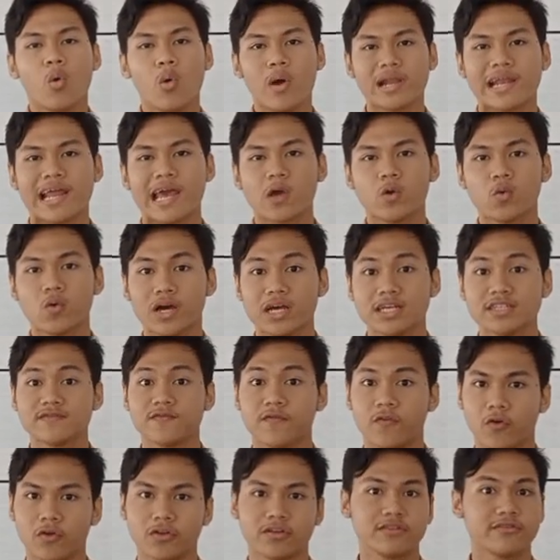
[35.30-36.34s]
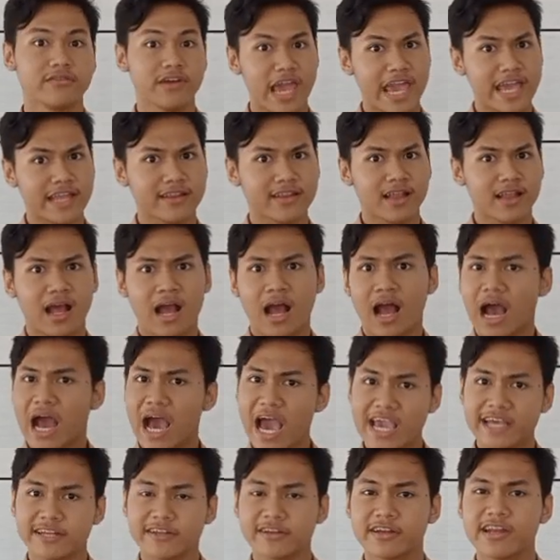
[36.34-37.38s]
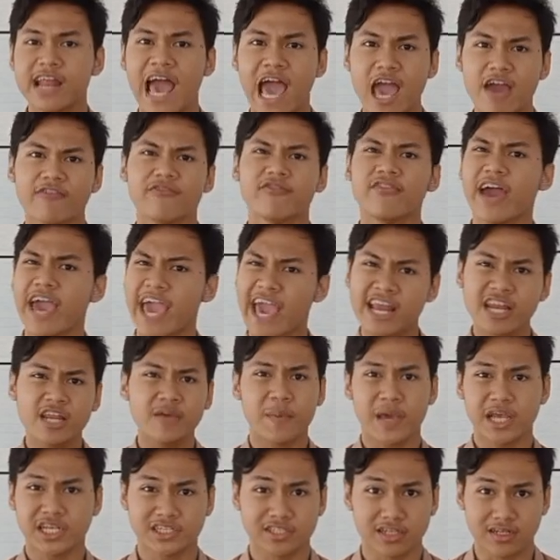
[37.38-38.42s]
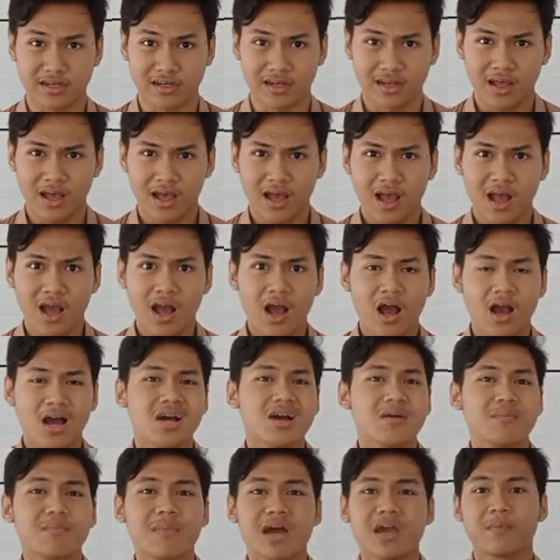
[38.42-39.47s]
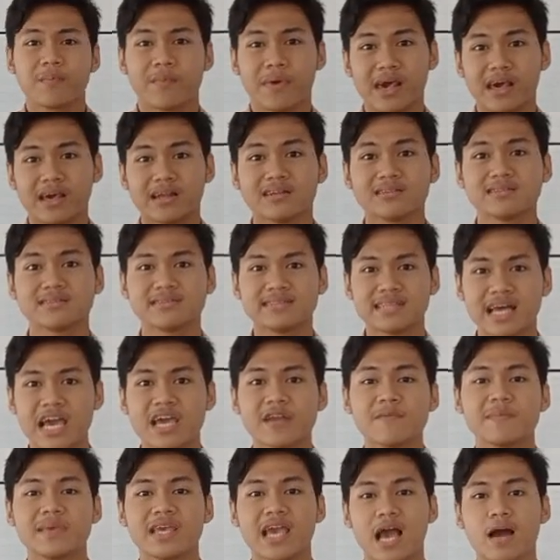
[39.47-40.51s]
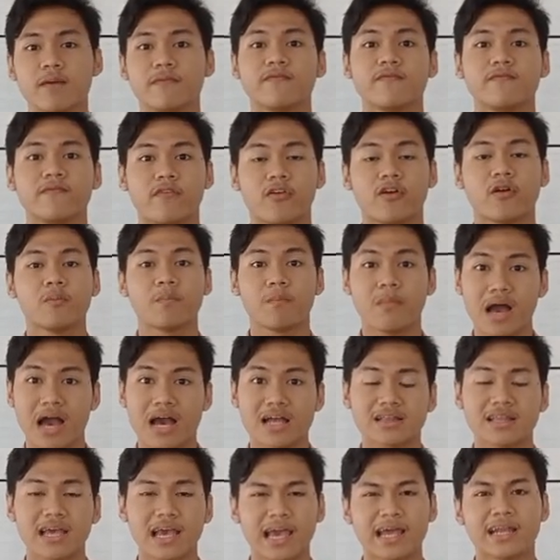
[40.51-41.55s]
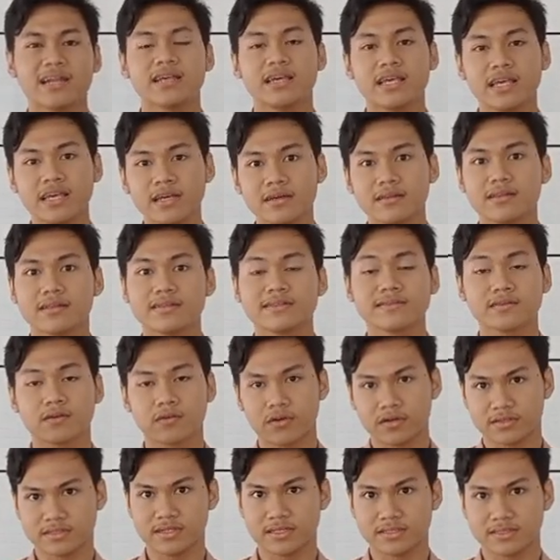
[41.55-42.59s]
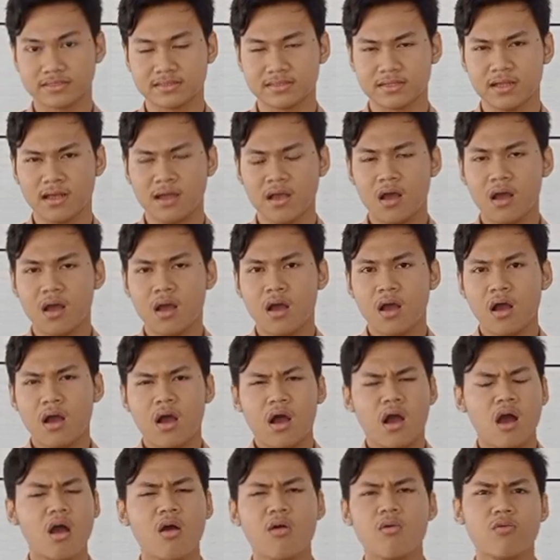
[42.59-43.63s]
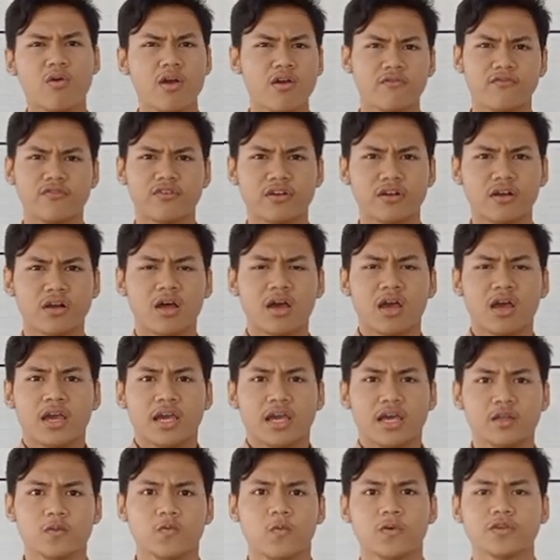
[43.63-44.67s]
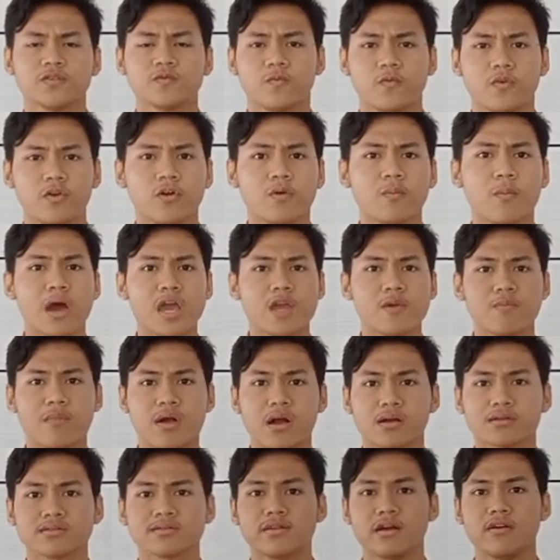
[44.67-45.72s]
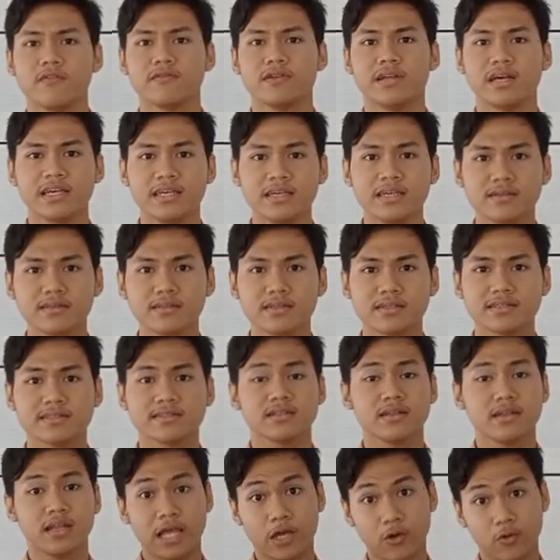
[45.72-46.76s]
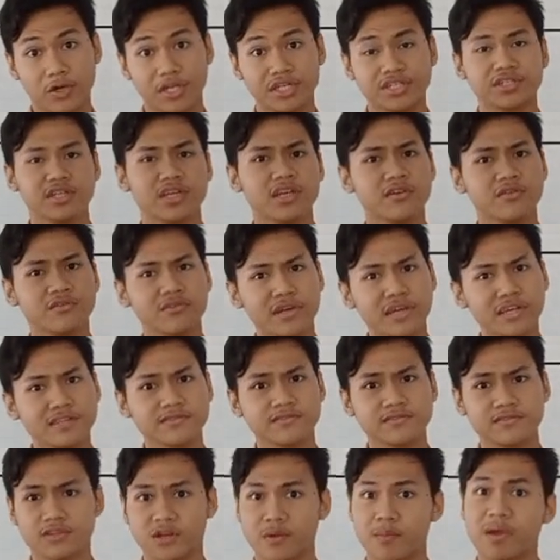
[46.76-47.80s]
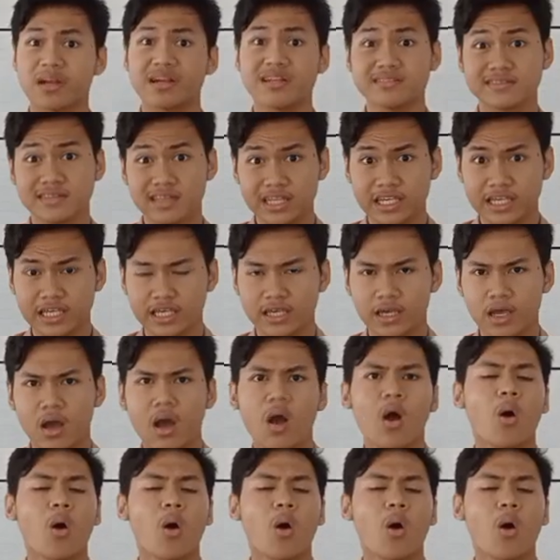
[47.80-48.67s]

When I was 4th grade, I didn't have any passion. My parents signed me up for math and English courses. However, it was where my marks of the English language increased tremendously,